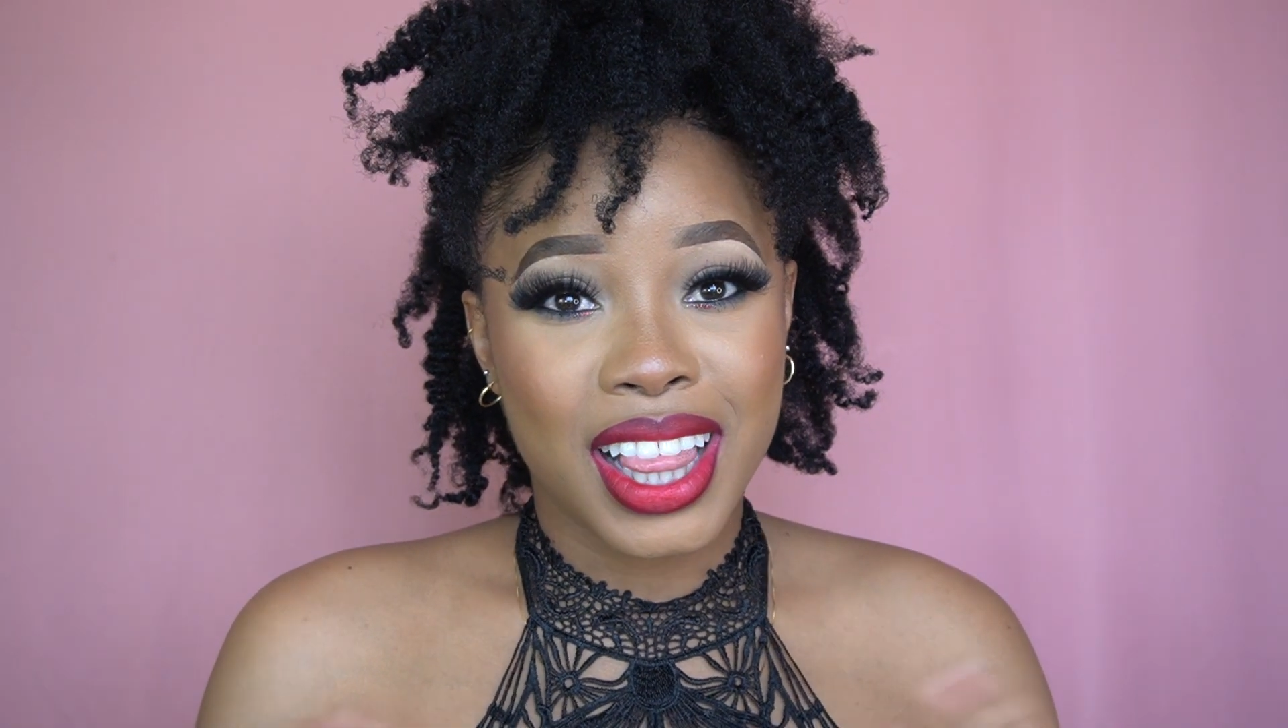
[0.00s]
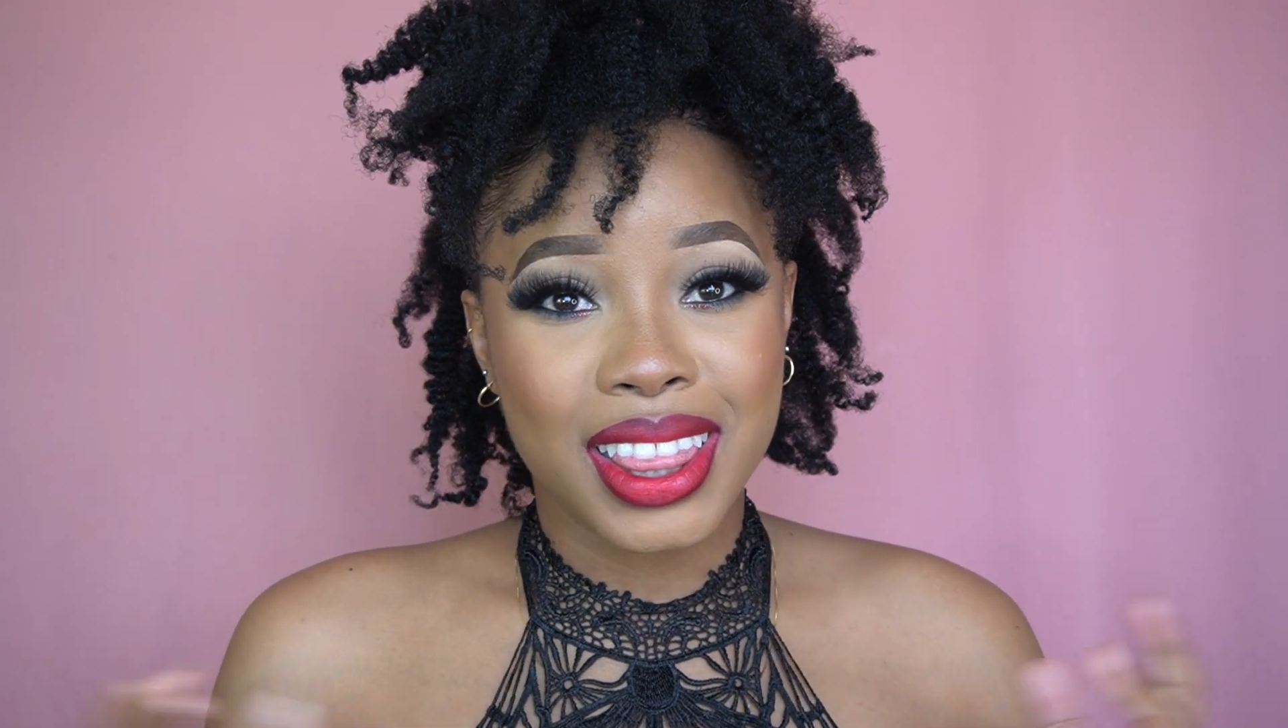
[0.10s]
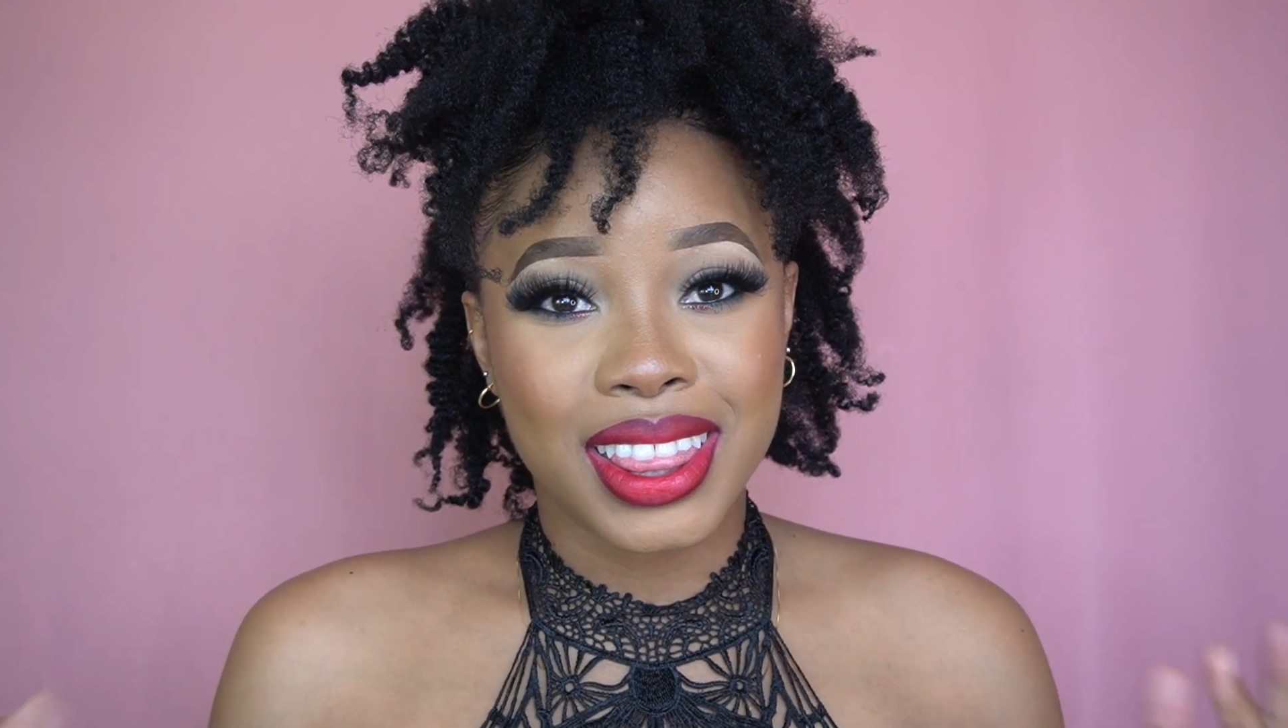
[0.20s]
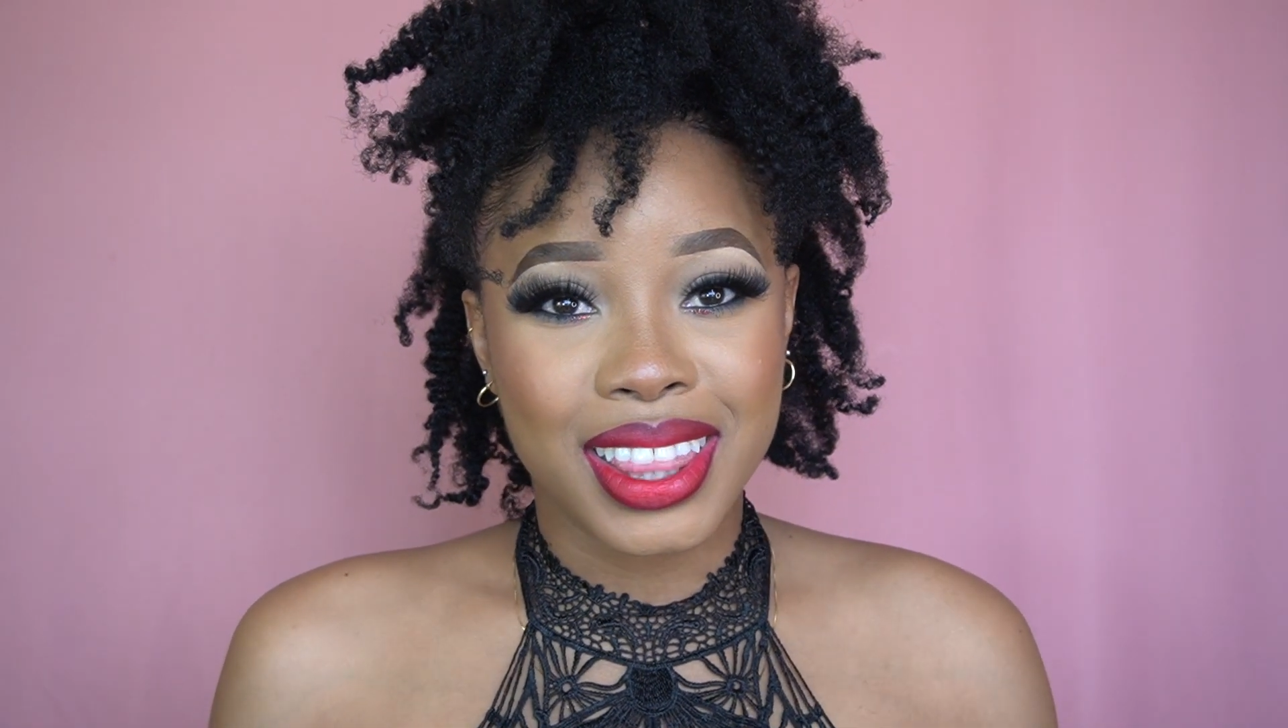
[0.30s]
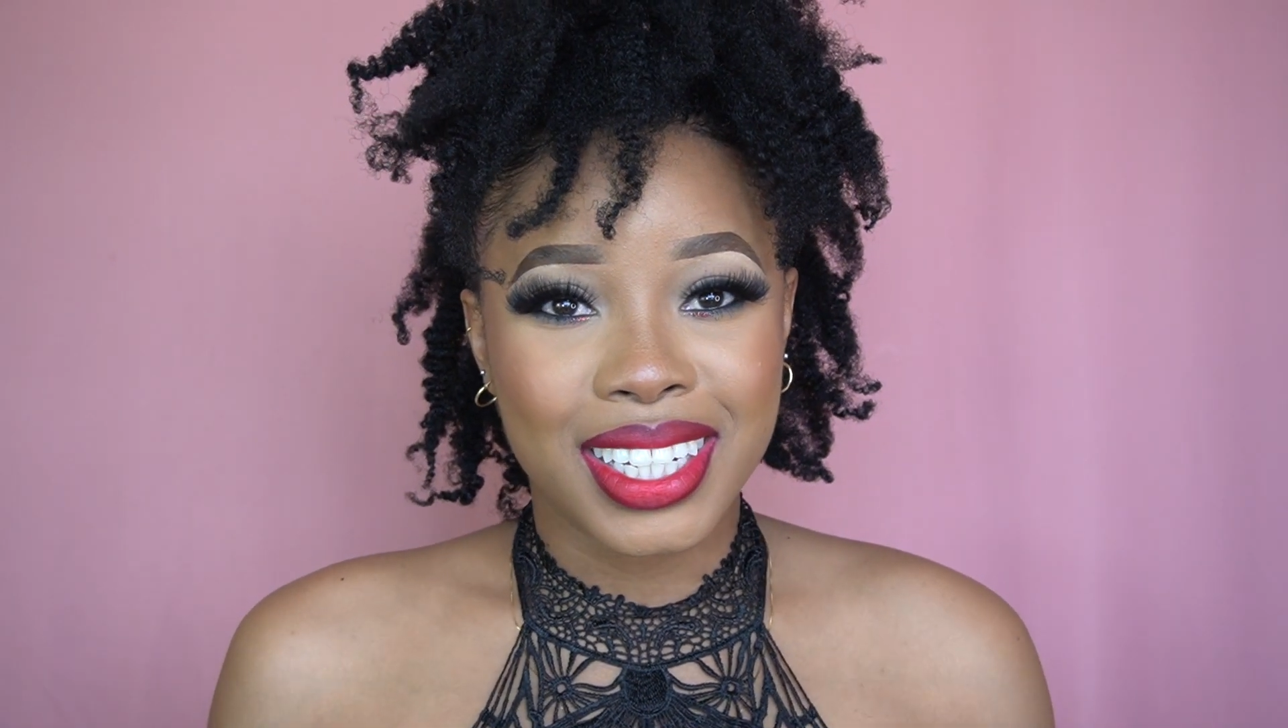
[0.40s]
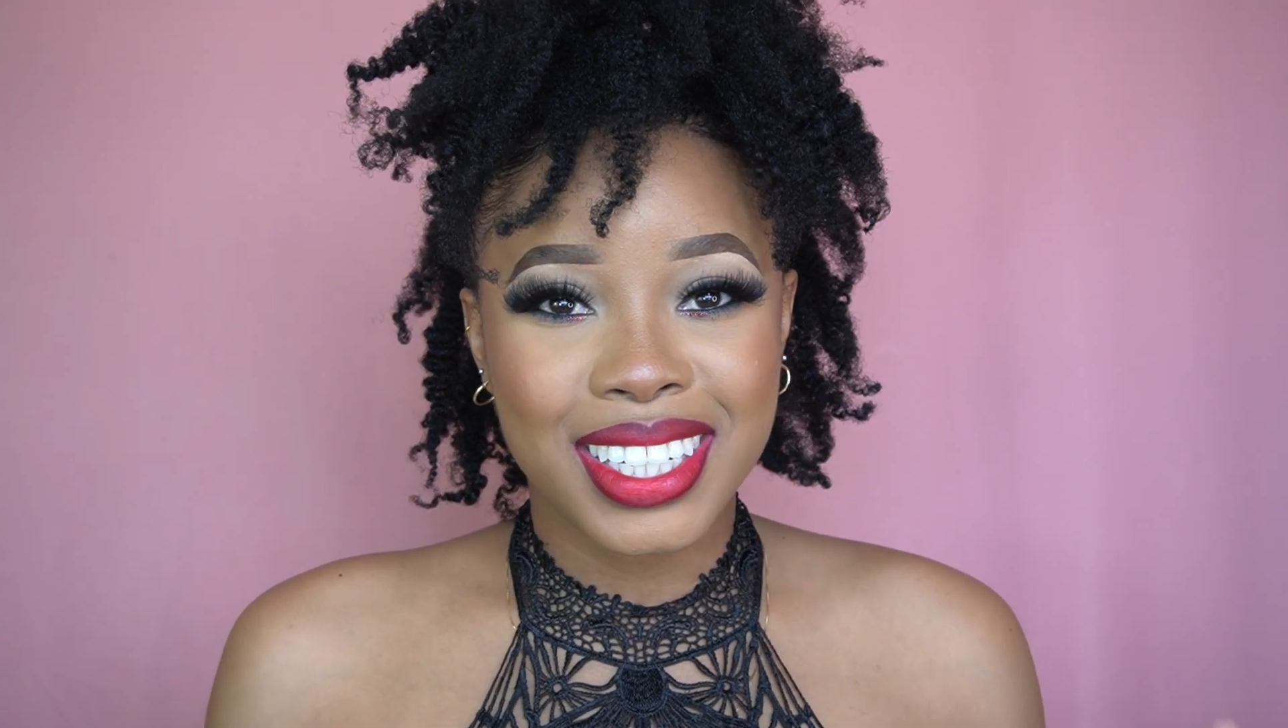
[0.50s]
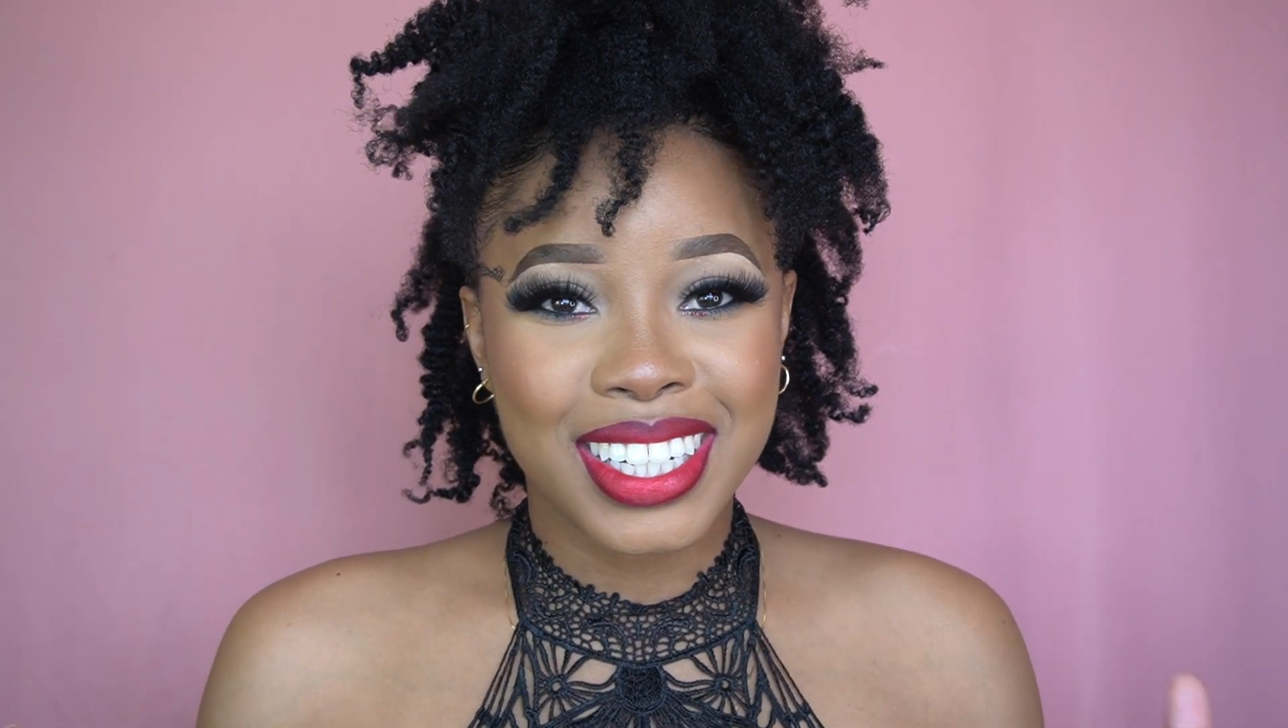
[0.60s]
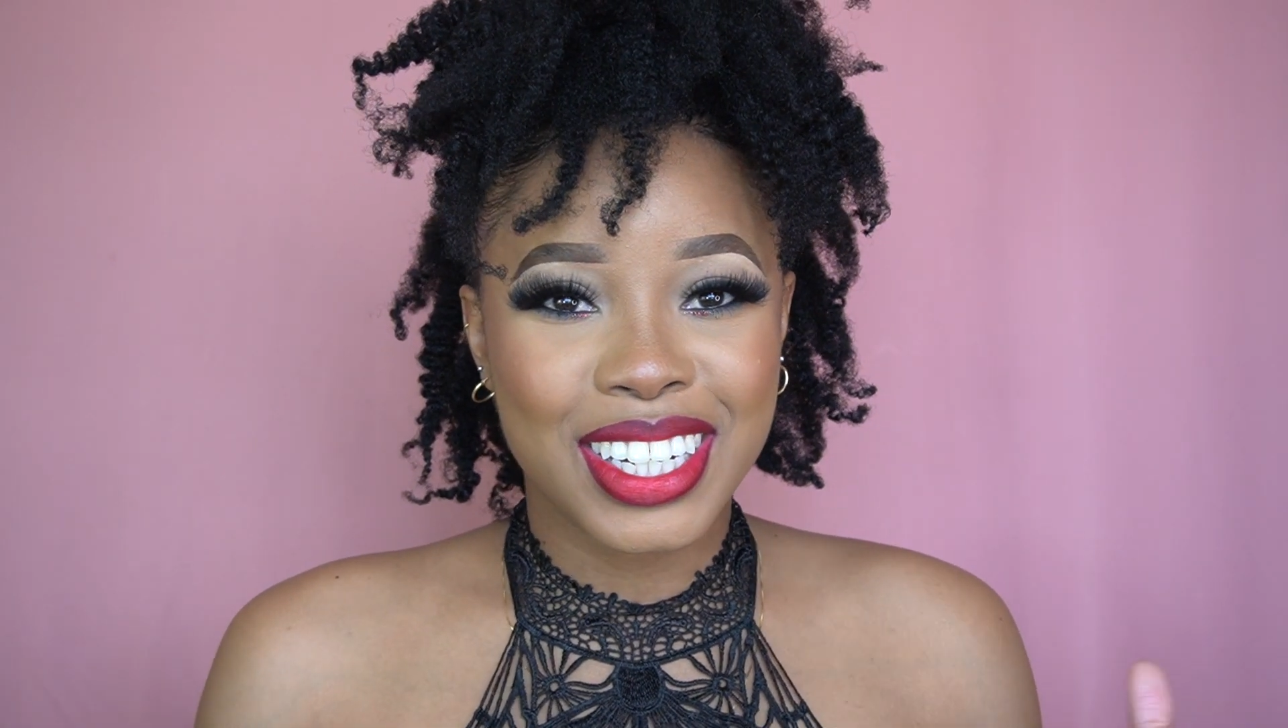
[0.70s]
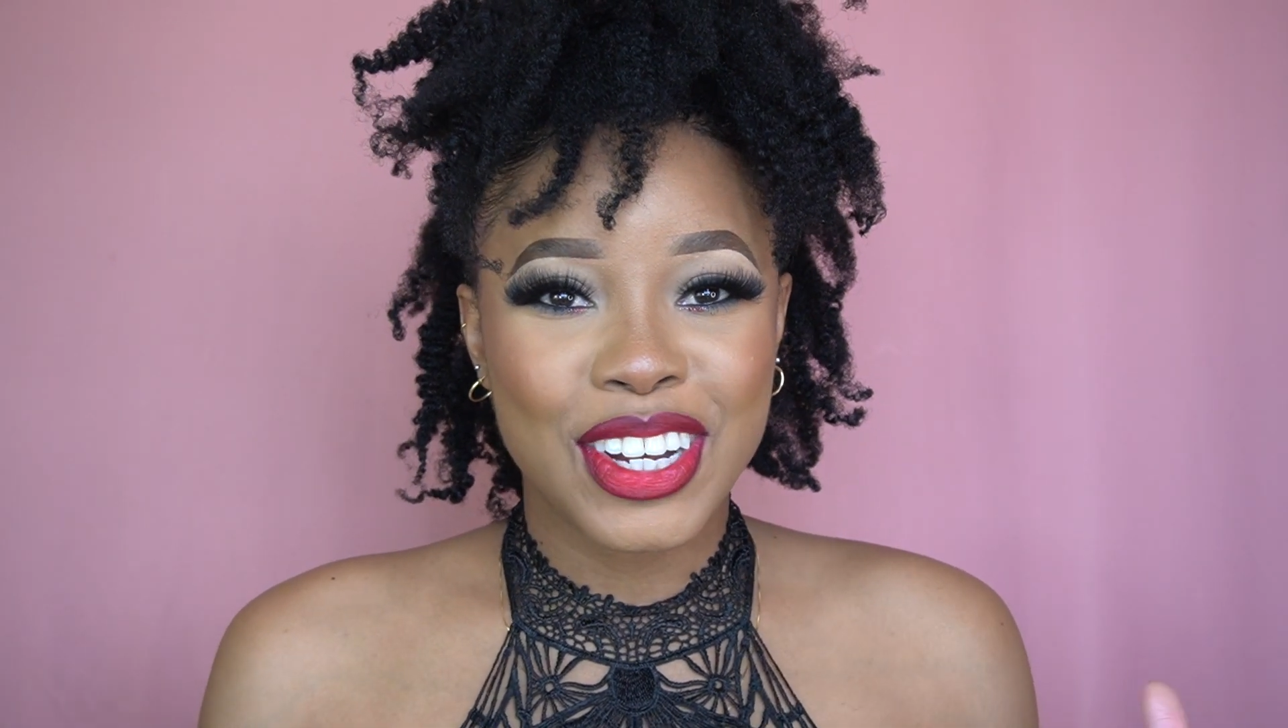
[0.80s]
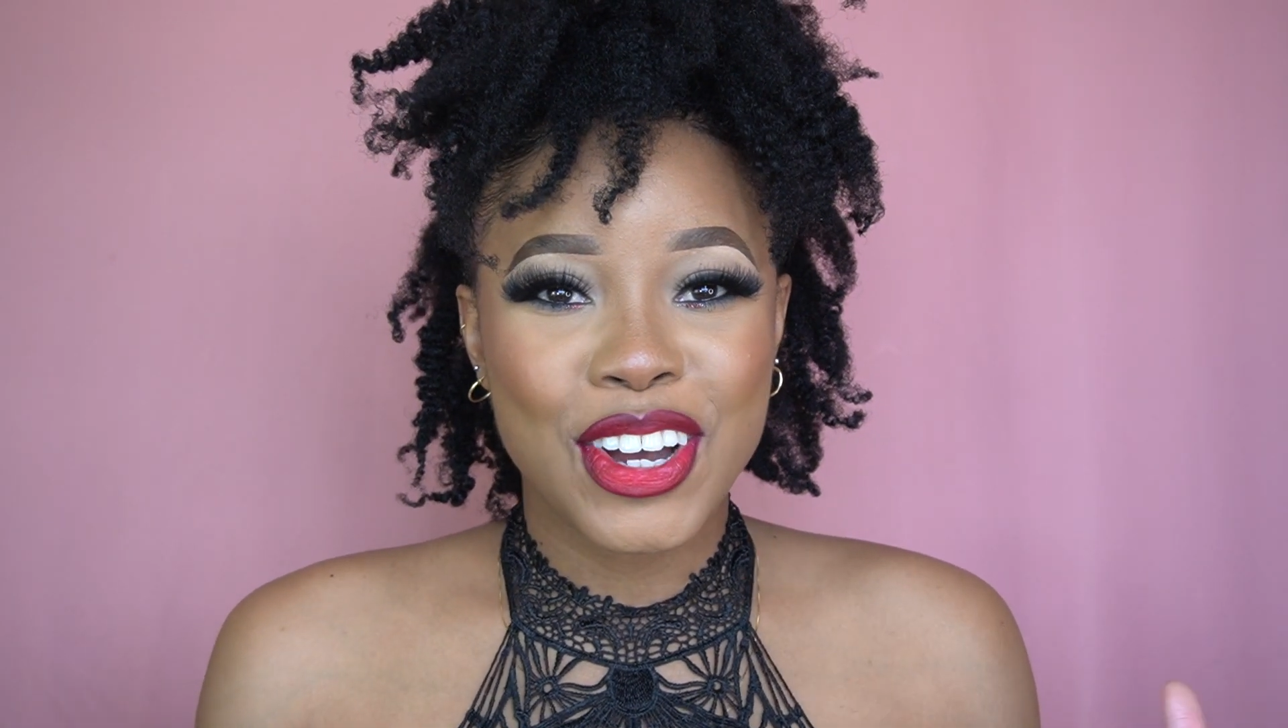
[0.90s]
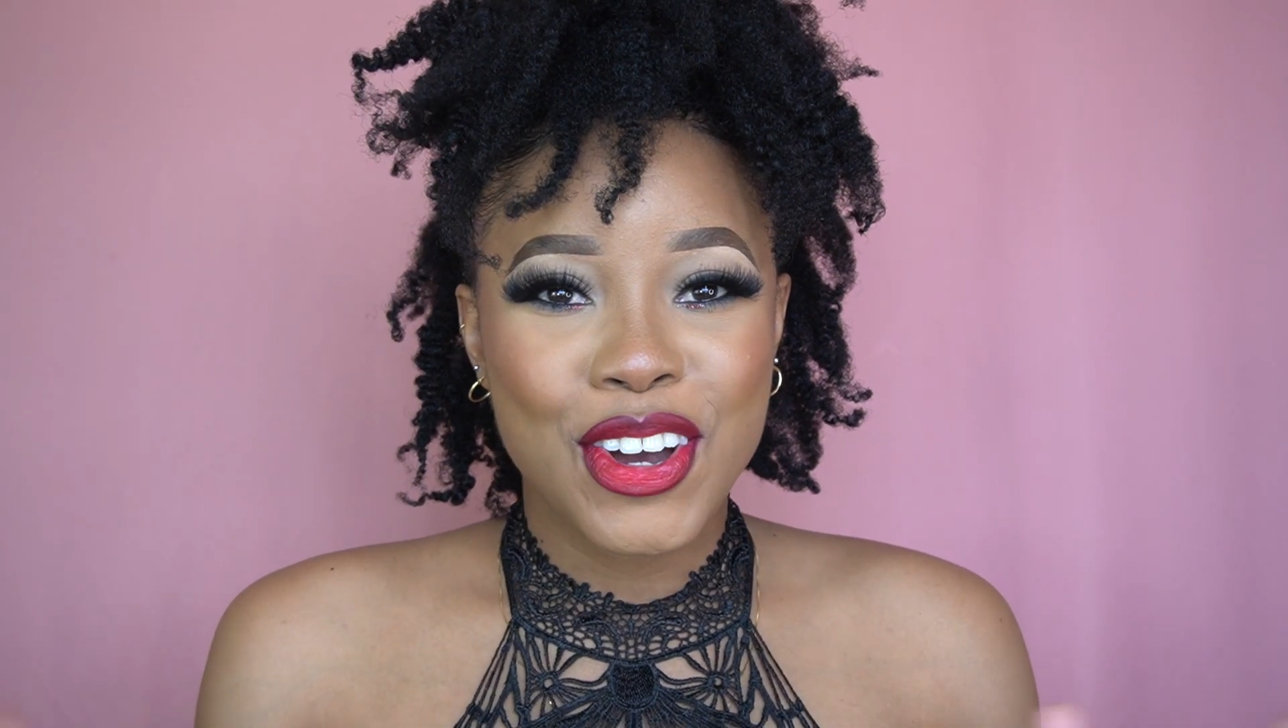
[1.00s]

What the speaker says: look